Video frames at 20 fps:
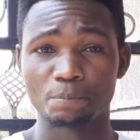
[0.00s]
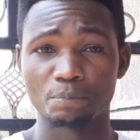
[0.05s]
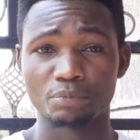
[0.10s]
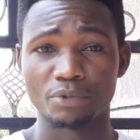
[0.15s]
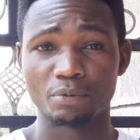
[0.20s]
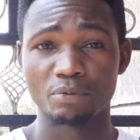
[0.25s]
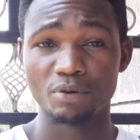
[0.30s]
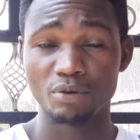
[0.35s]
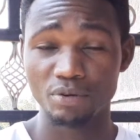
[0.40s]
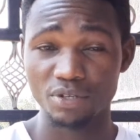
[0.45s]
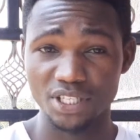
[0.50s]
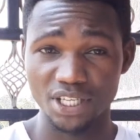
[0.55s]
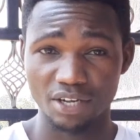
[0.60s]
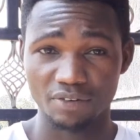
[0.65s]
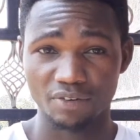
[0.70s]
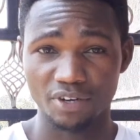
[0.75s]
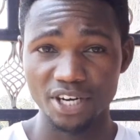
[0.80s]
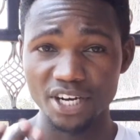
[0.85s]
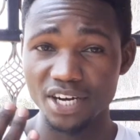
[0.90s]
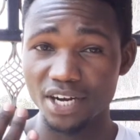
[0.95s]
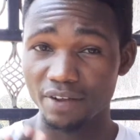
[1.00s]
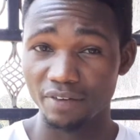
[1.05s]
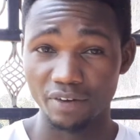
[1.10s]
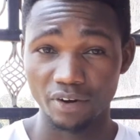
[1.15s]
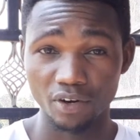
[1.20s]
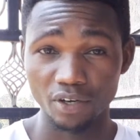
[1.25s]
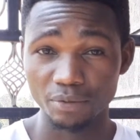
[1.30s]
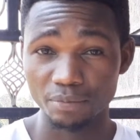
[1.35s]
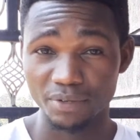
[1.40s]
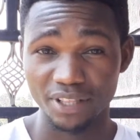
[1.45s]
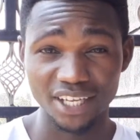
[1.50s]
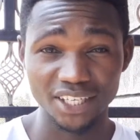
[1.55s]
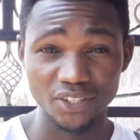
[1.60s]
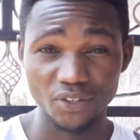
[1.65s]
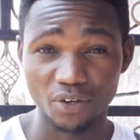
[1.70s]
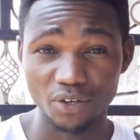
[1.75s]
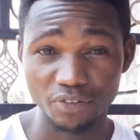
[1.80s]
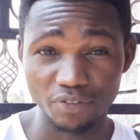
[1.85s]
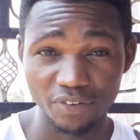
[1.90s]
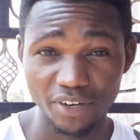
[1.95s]
Because you have already developed that
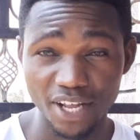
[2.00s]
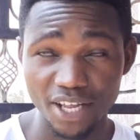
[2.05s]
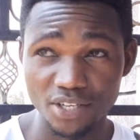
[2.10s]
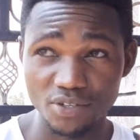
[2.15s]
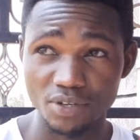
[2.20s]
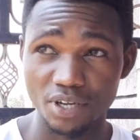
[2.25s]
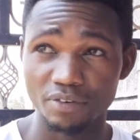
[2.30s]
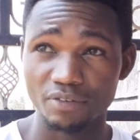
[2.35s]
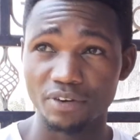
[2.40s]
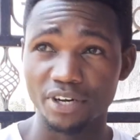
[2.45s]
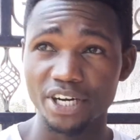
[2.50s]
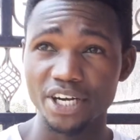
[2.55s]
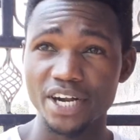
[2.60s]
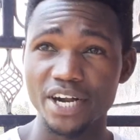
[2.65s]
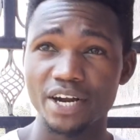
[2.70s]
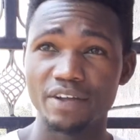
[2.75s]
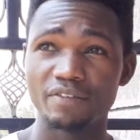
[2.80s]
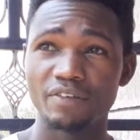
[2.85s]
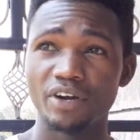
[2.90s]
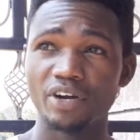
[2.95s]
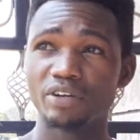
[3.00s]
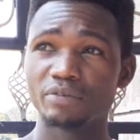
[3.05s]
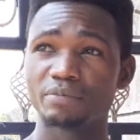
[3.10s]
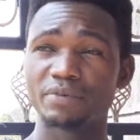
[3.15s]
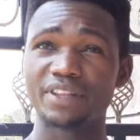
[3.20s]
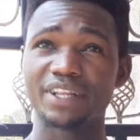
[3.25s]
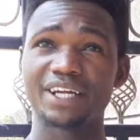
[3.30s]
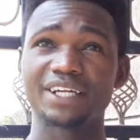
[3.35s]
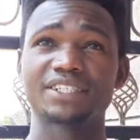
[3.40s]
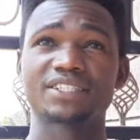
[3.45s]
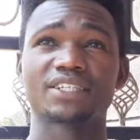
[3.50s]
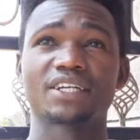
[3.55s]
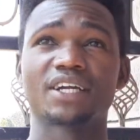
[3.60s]
confidence, you have already developed that